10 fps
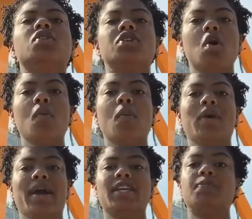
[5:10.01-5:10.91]
So
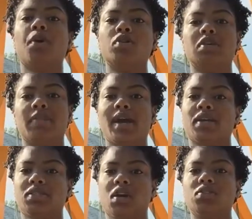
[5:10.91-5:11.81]
when I spoke to my
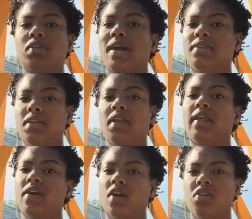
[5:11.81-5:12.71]
consultant, I did
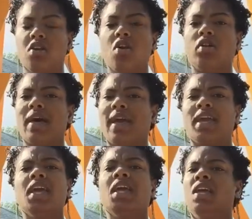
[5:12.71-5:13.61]
let her know, like,